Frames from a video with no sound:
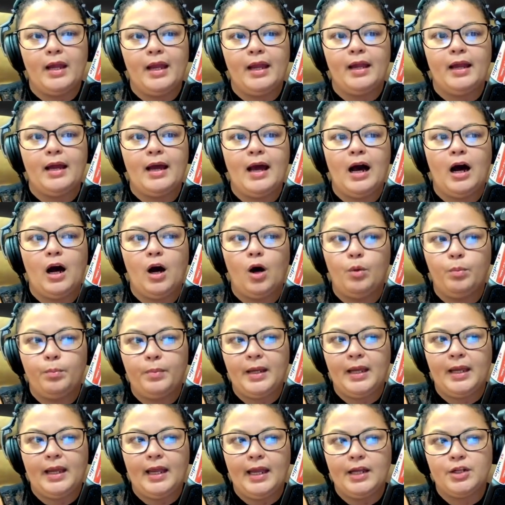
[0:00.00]

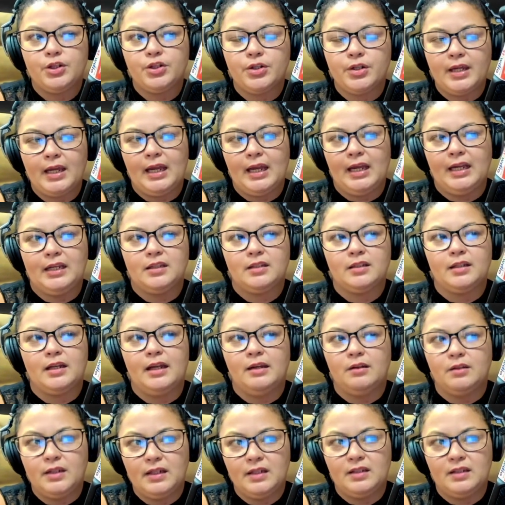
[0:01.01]
helping educate
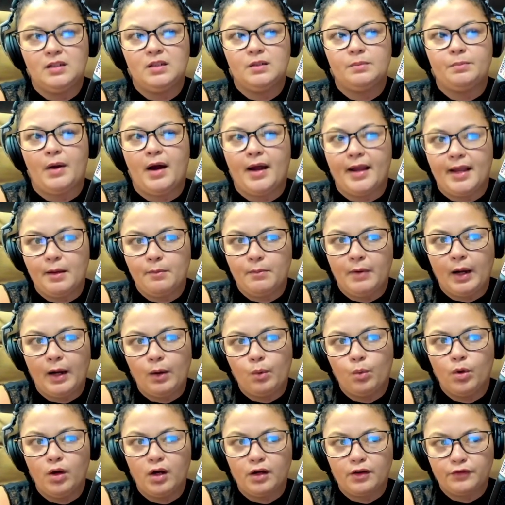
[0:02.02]
and inspire my
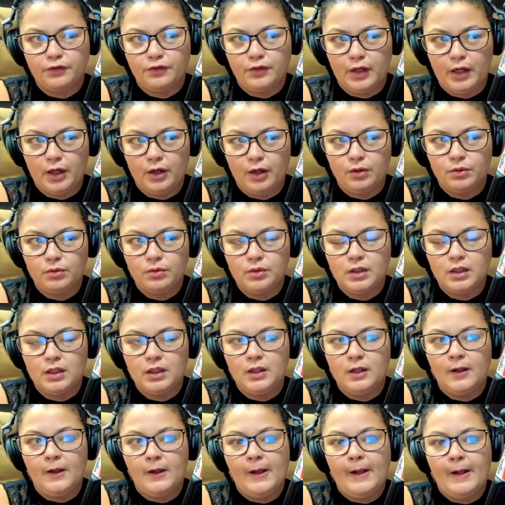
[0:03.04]
workflow?
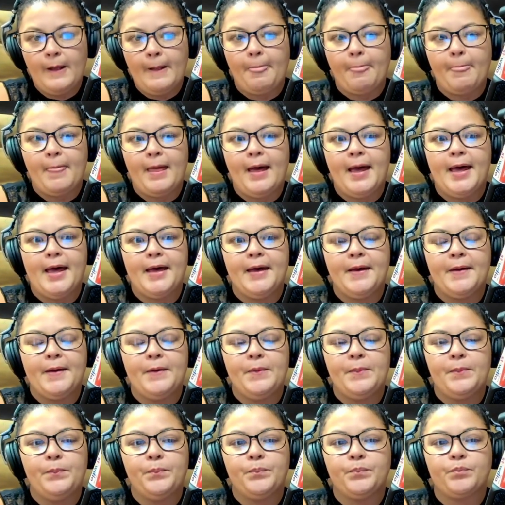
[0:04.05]

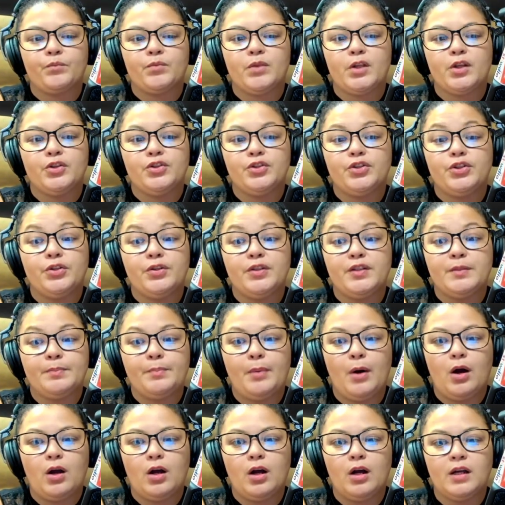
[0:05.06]
So this
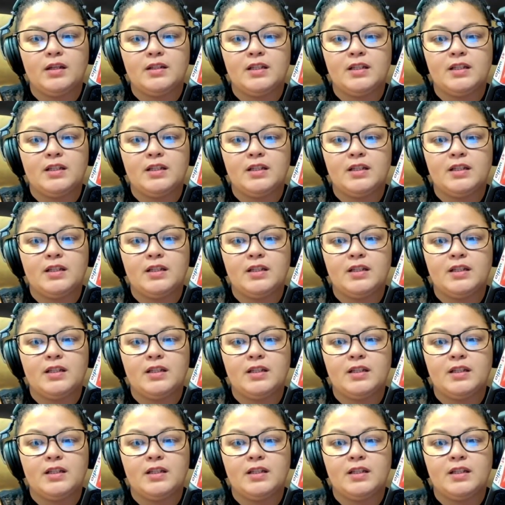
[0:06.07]
podcast,